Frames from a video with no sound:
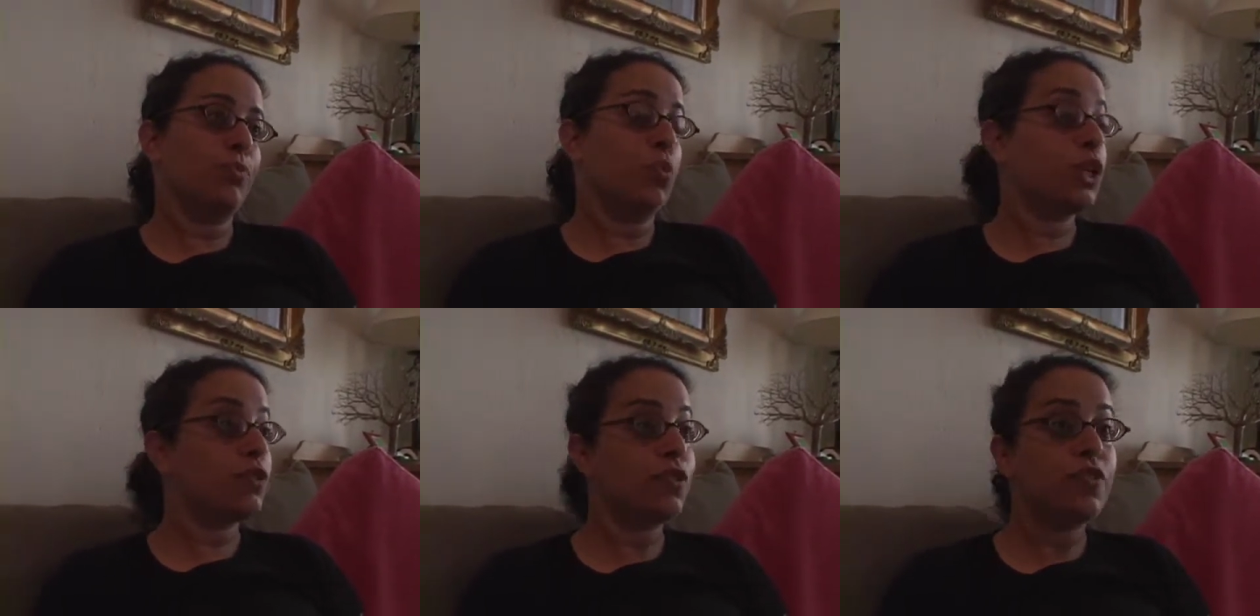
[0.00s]

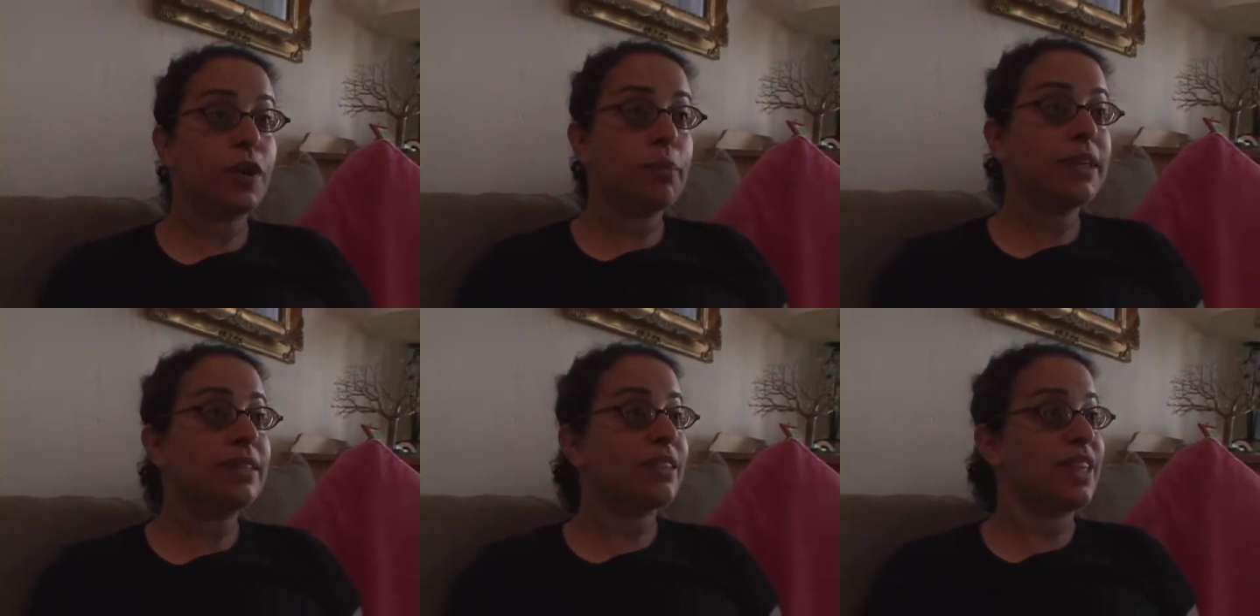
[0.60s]
wish
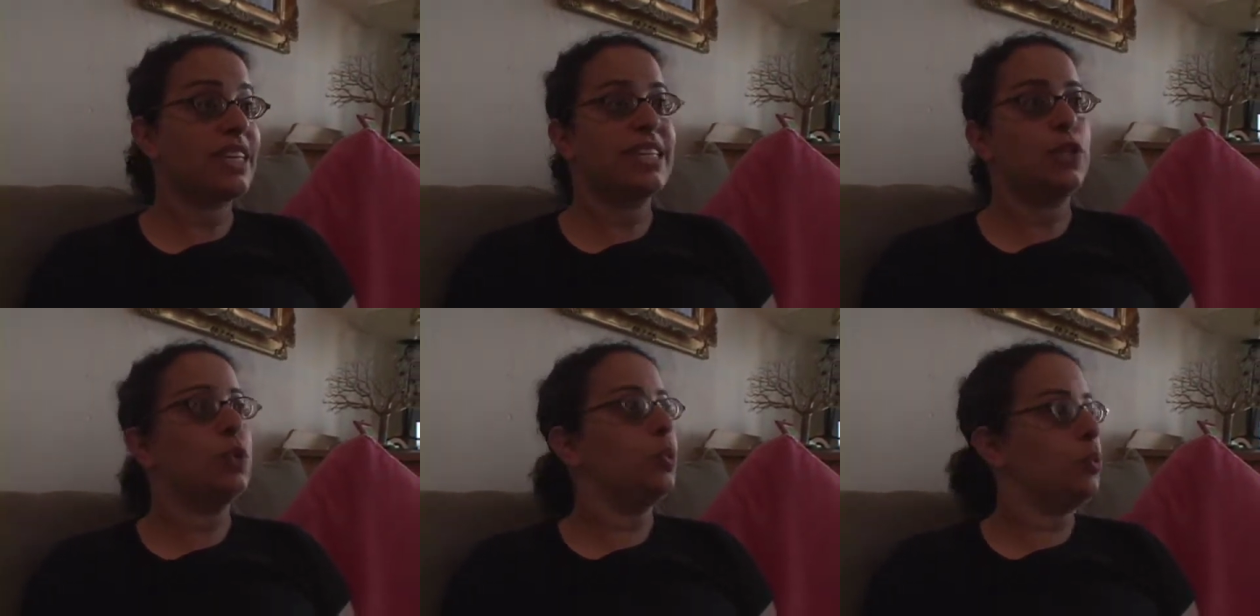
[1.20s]
fulfillment, things
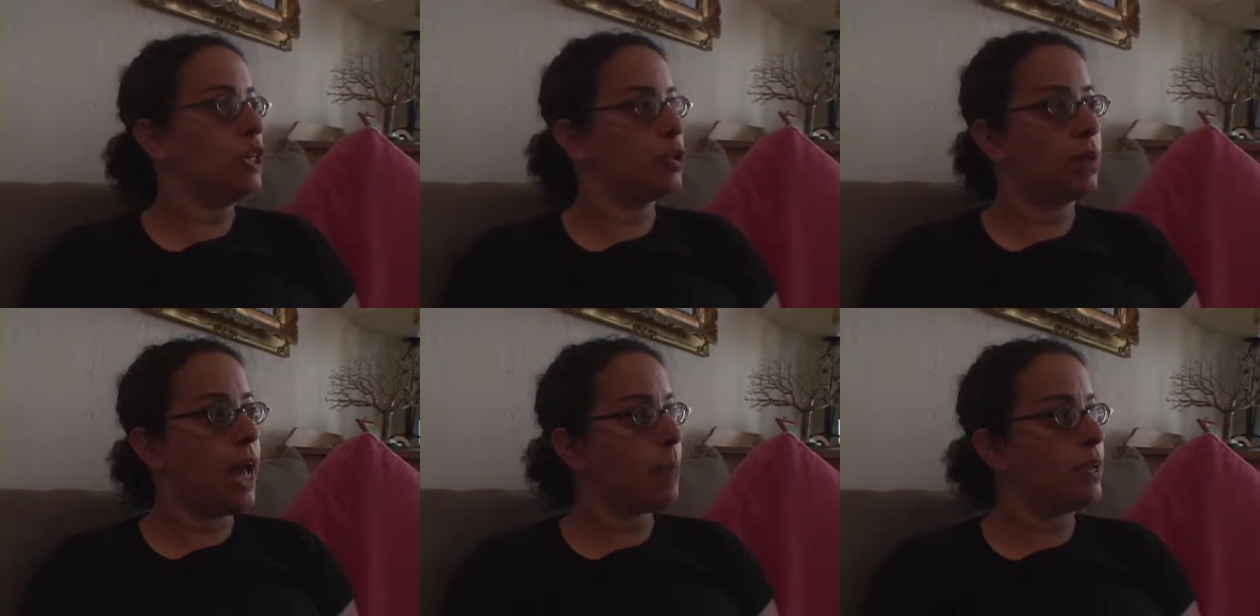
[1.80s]
that you wish
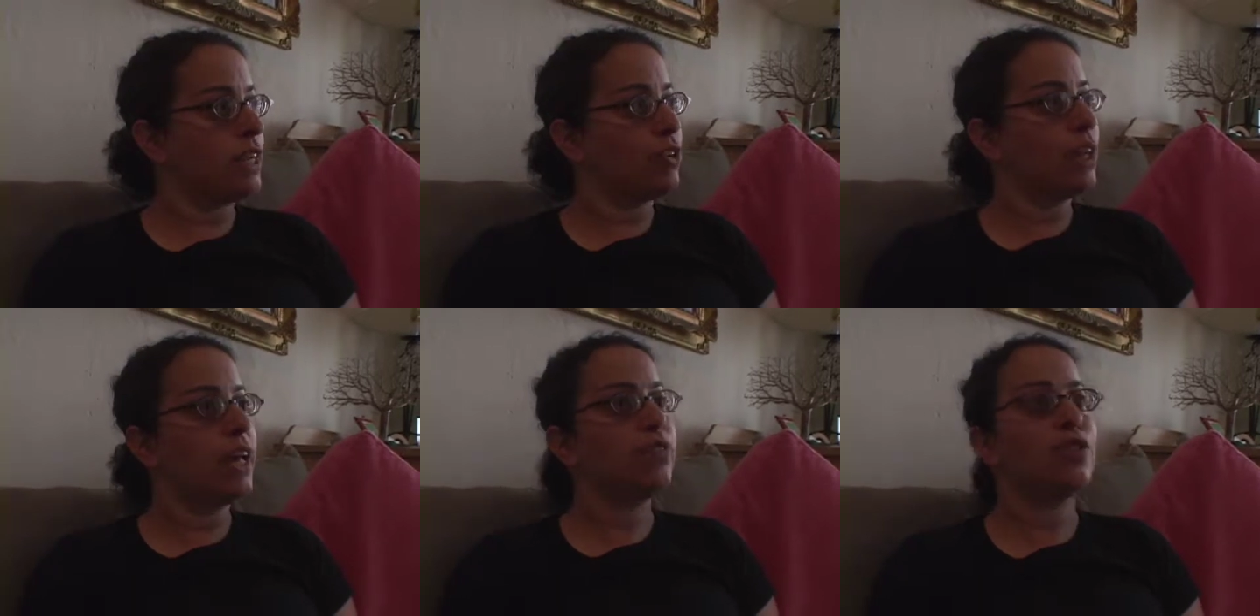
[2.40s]
would happen in your
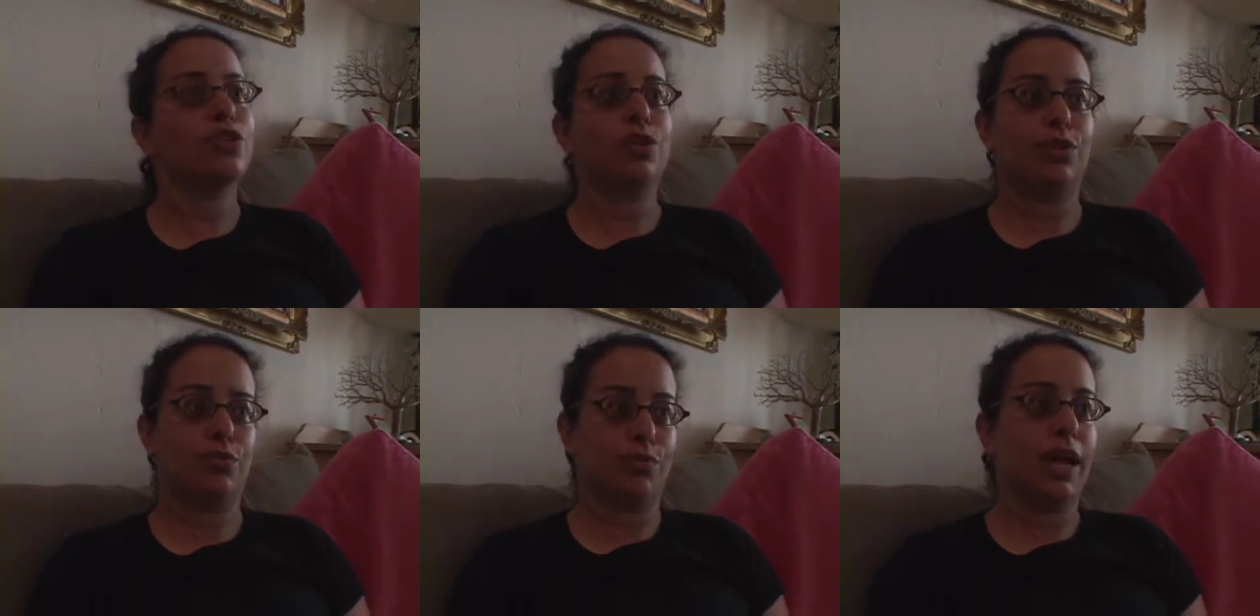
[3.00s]
life, and so
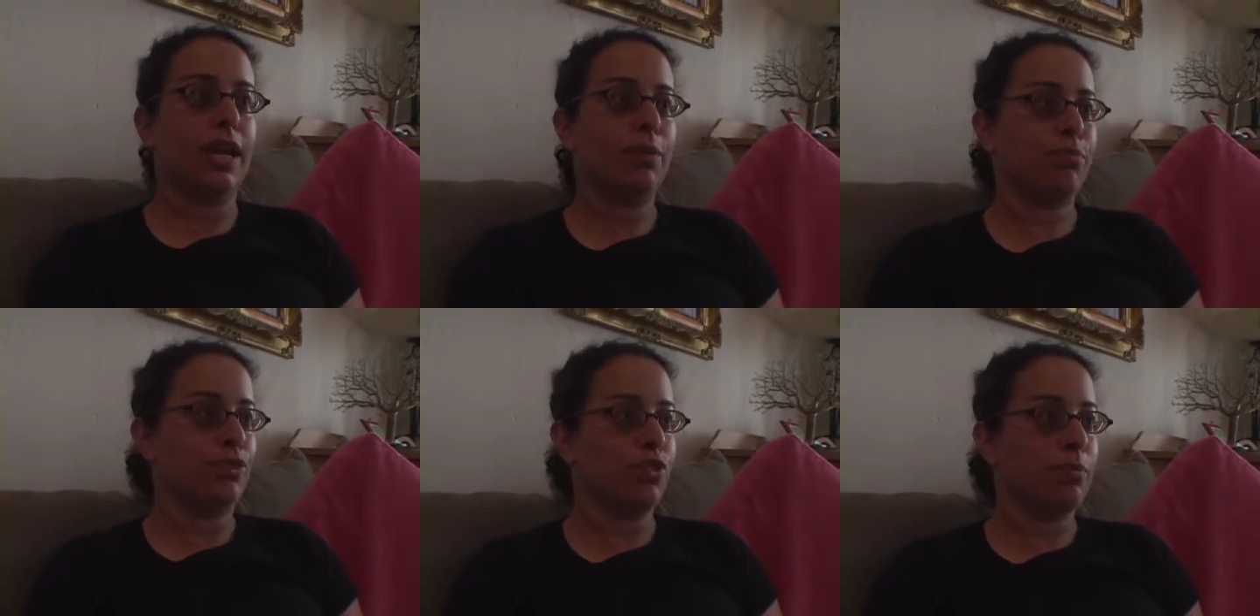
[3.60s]
you end up
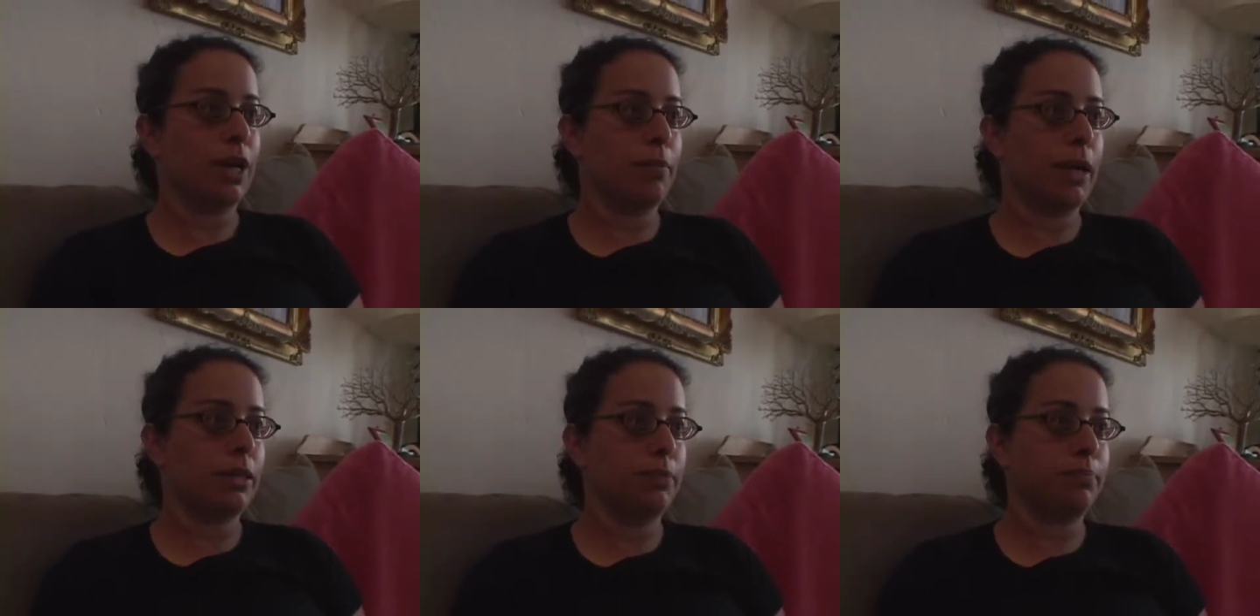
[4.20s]
dreaming
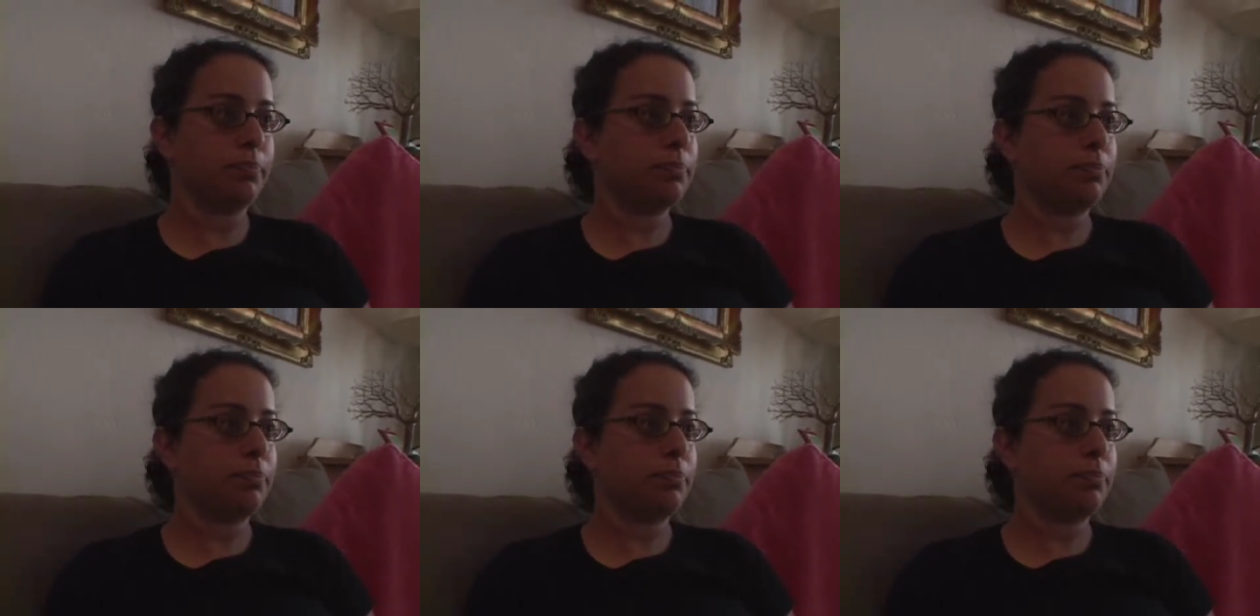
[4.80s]
about them.